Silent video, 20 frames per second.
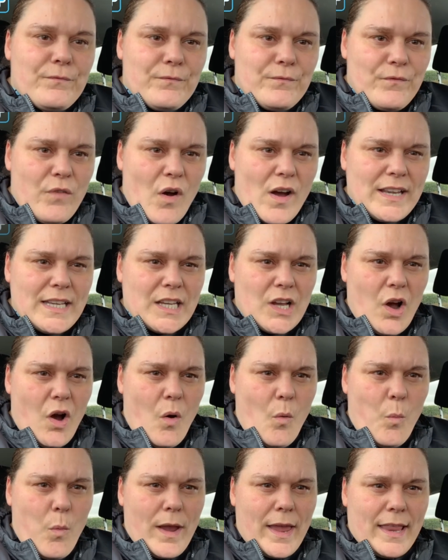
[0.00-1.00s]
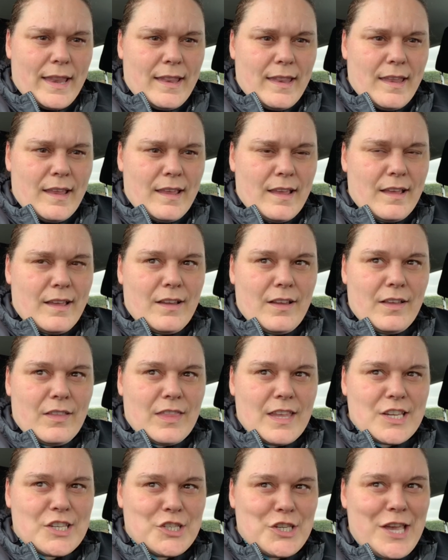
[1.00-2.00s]
Finally got a win
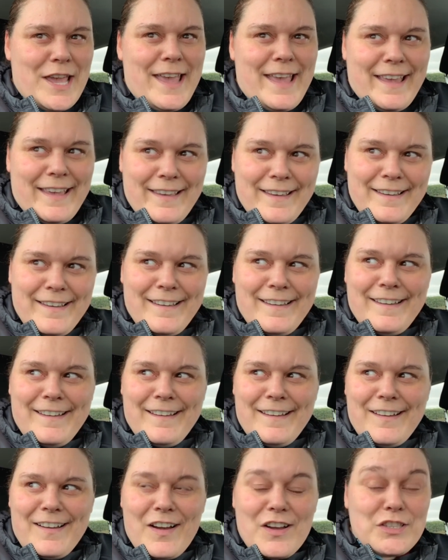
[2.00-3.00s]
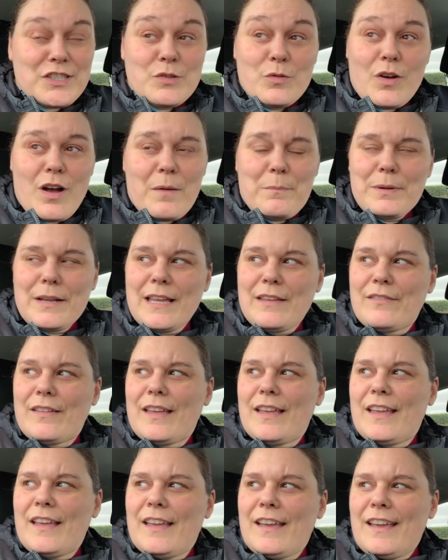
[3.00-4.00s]
this year. I still can't believe it.